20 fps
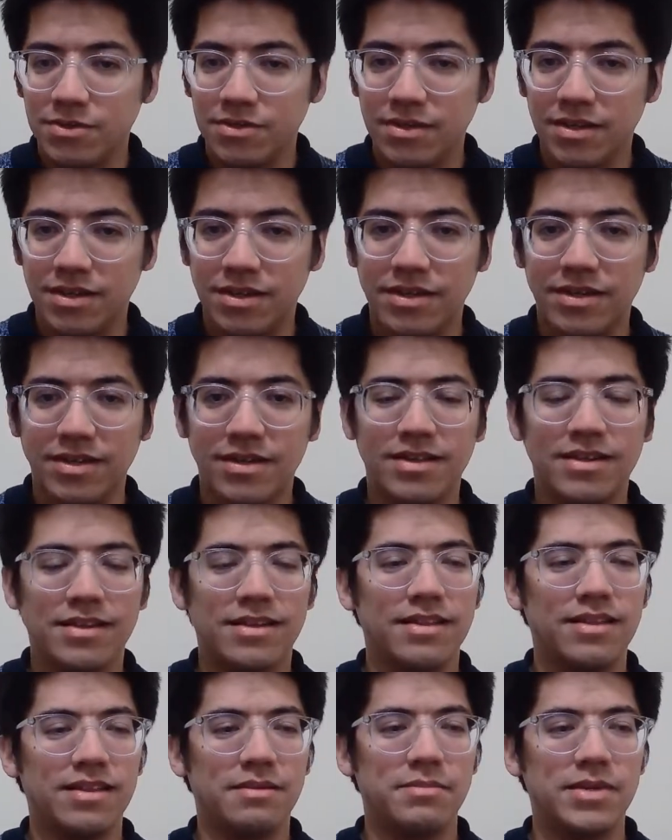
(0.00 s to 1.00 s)

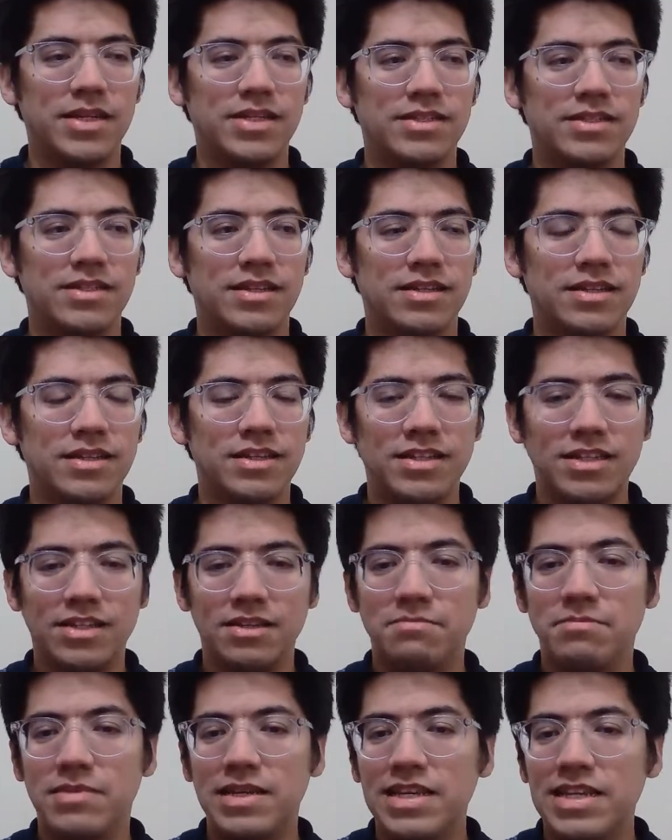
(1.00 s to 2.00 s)
That means that he didn't
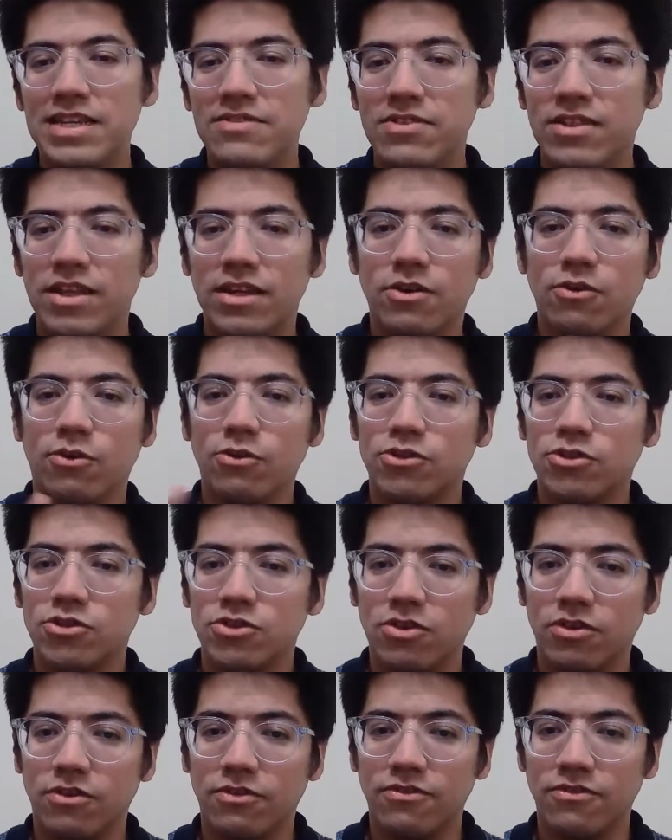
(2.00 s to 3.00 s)
believe in the gods
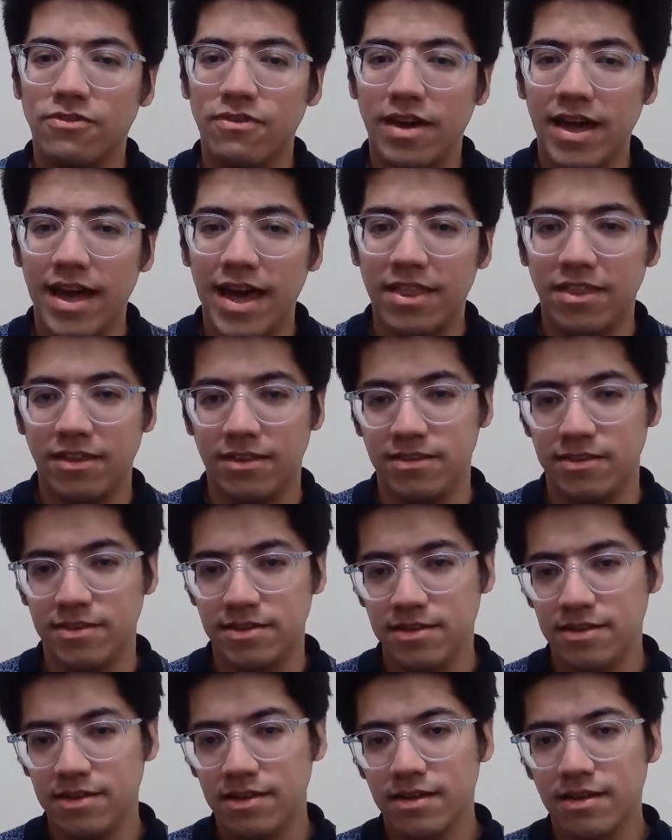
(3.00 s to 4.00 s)
of Athens,
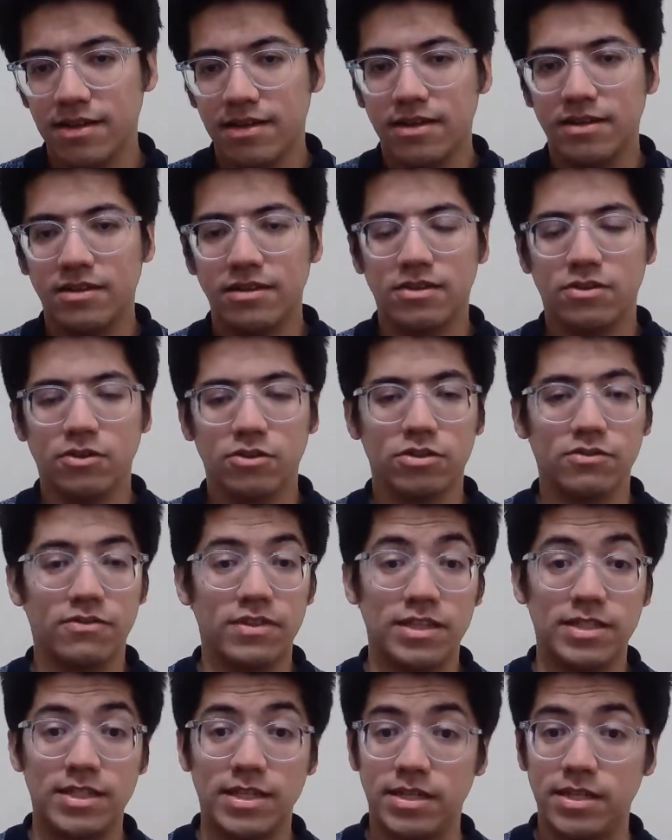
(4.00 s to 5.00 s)
in the gods of the
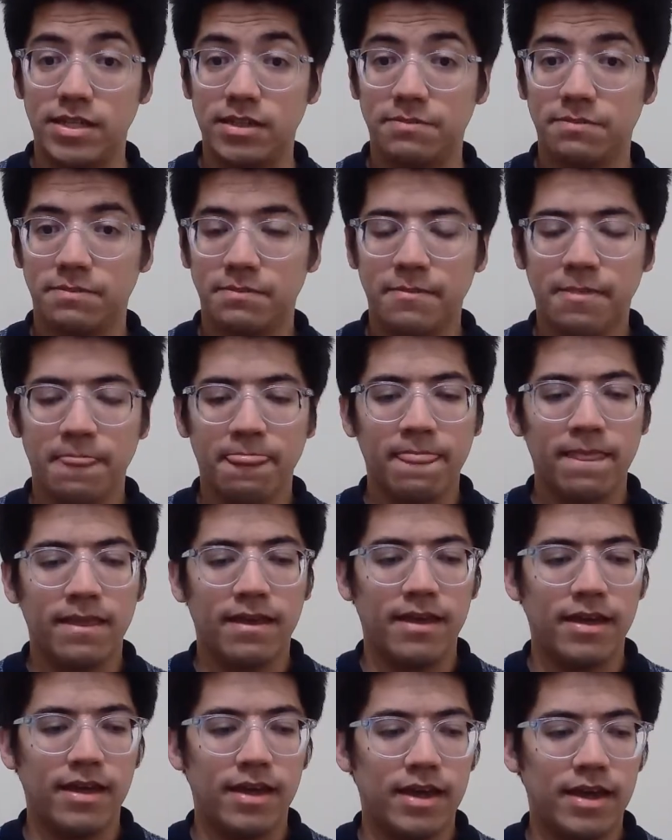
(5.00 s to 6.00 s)
city.
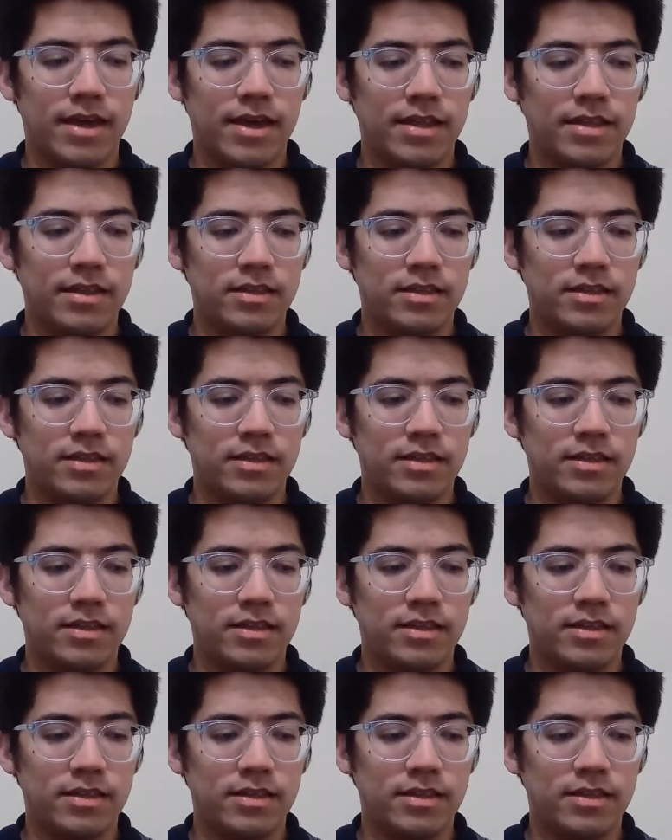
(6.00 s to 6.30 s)
And these